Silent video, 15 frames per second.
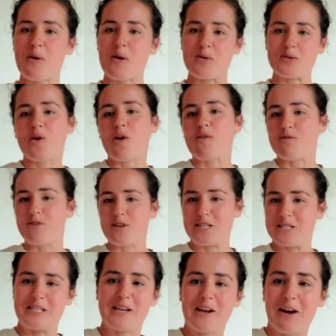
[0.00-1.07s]
I was quite a
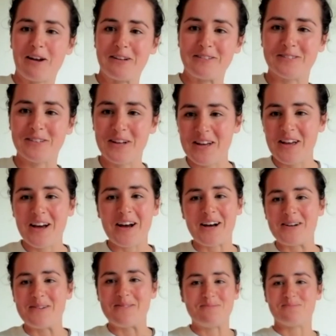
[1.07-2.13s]
fidgety kind of
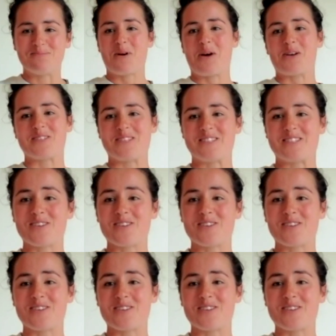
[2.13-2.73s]
person.